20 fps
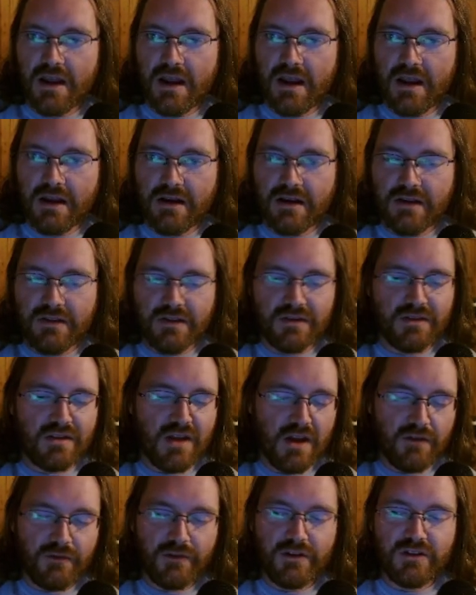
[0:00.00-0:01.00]
And this
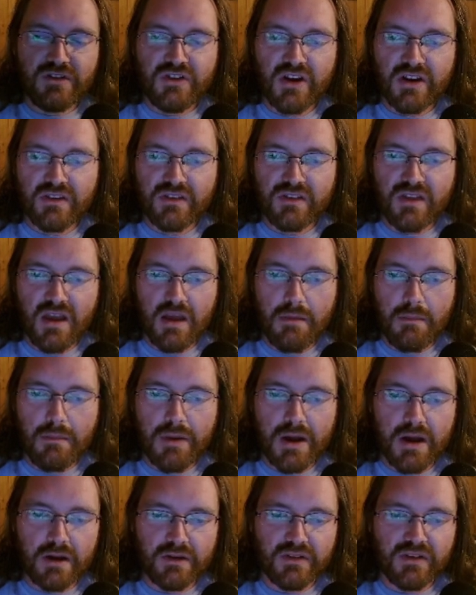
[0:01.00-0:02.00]
definitely checks that
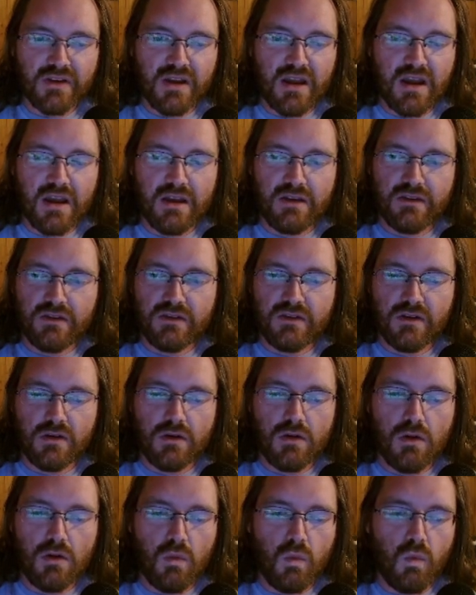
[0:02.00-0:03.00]
box as
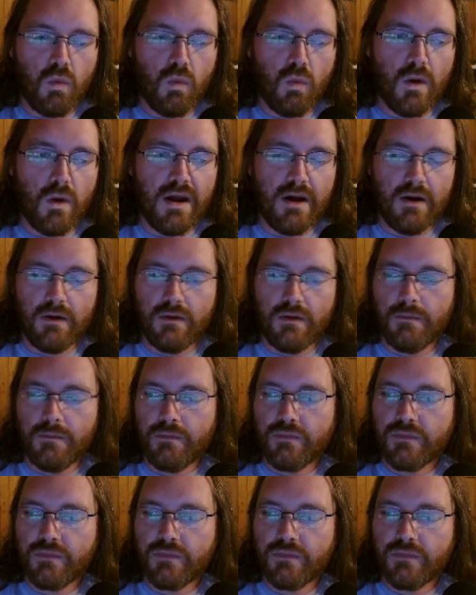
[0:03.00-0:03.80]
well.